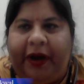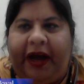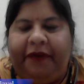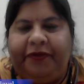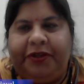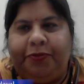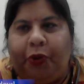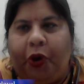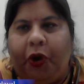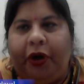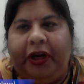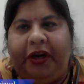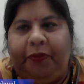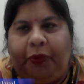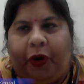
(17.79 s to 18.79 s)
I was
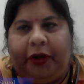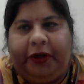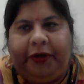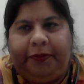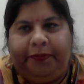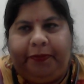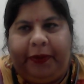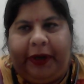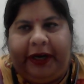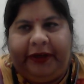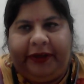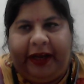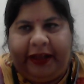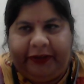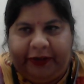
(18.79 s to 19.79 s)
born and brought up
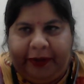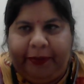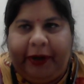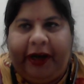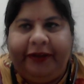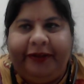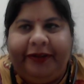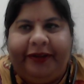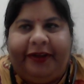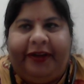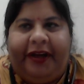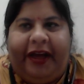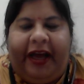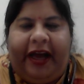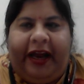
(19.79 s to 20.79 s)
at Hyderabad
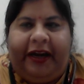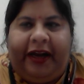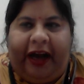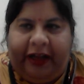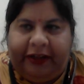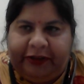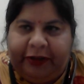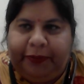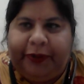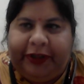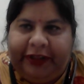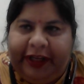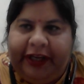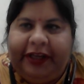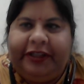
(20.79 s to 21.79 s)
and Andhra
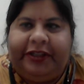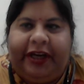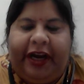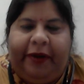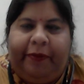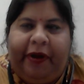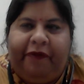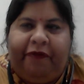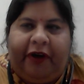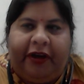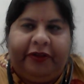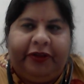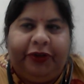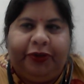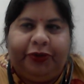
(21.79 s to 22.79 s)
Pradesh, and my
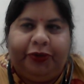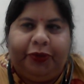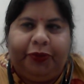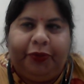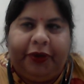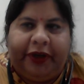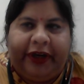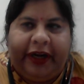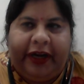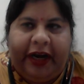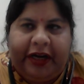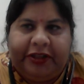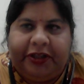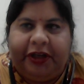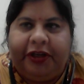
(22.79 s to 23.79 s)
father used to work at
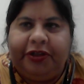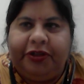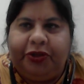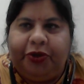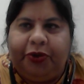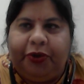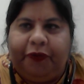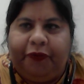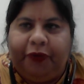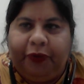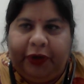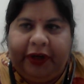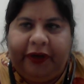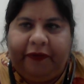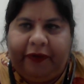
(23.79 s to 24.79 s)
National Institute of
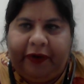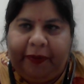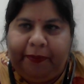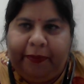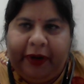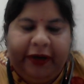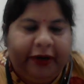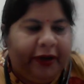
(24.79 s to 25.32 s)
Rural Development,